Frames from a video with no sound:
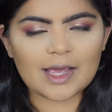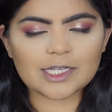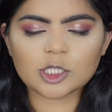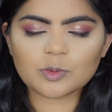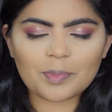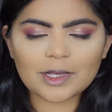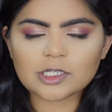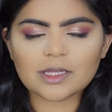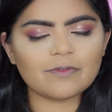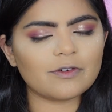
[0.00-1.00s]

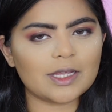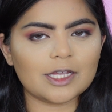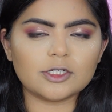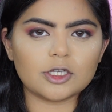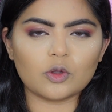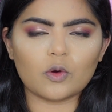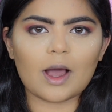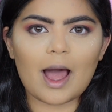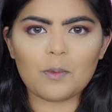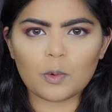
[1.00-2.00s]
Especially for an Indian
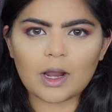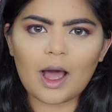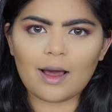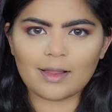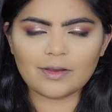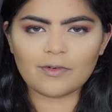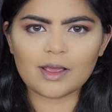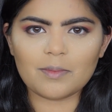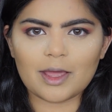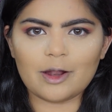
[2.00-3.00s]
look, I would highly
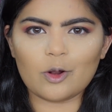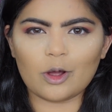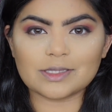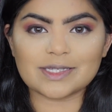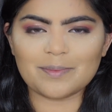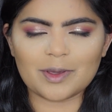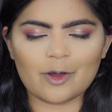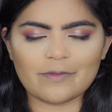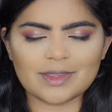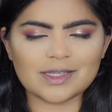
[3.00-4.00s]
recommend not
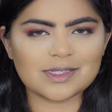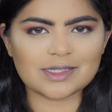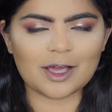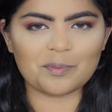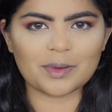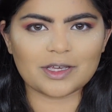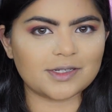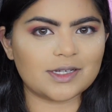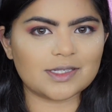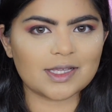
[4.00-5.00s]
skipping over this step
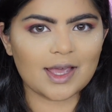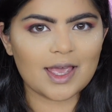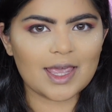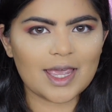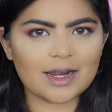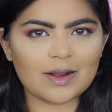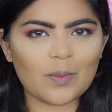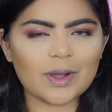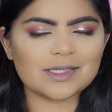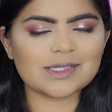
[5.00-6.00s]
because it
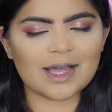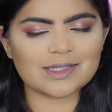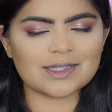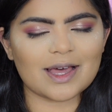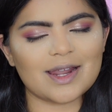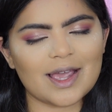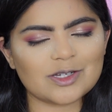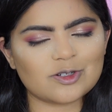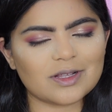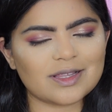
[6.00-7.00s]
always adds that
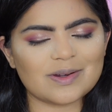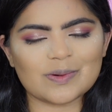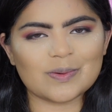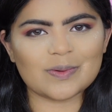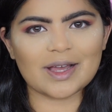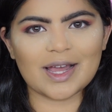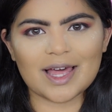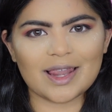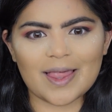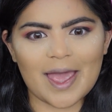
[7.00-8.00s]
extra little
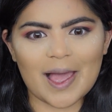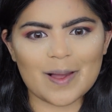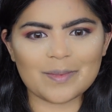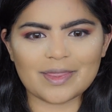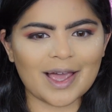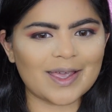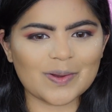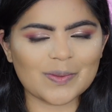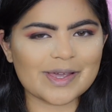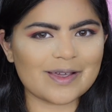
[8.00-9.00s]
glam that
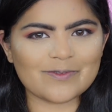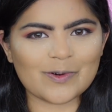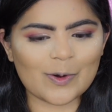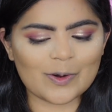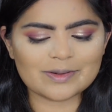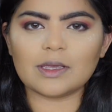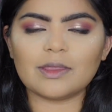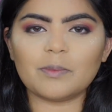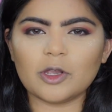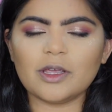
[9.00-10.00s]
you're looking for.
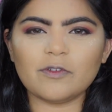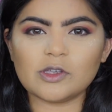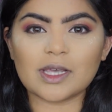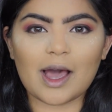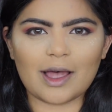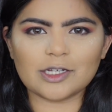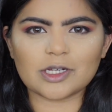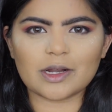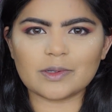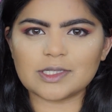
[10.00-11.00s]
The beauty of using
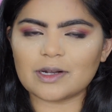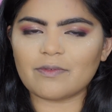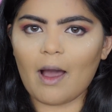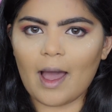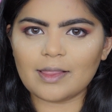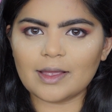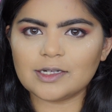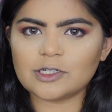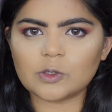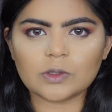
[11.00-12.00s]
eyeshadow instead of
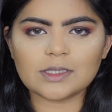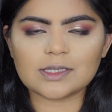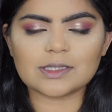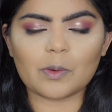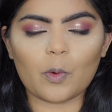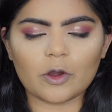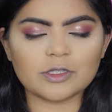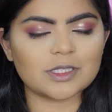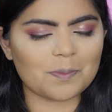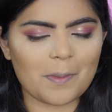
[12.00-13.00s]
eyeliner to do this is it
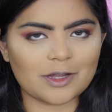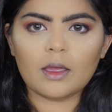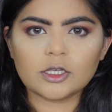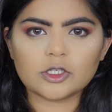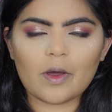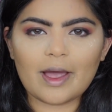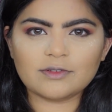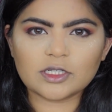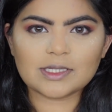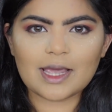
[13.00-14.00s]
won't smudge. So
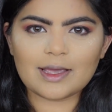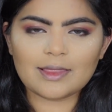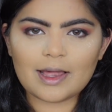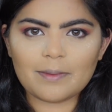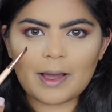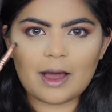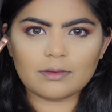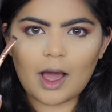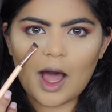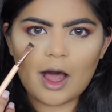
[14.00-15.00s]
I've just taken that about
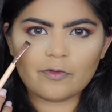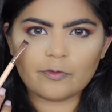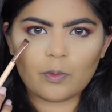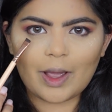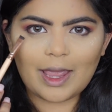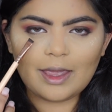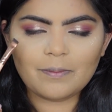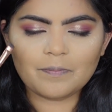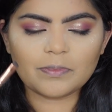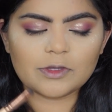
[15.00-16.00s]

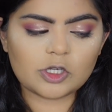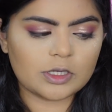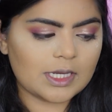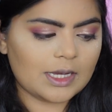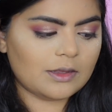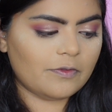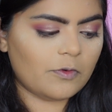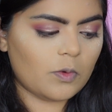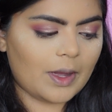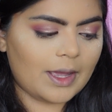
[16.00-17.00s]
halfway. Don't take it the
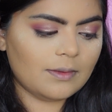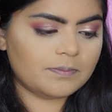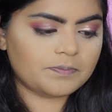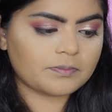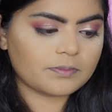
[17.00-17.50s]
full way.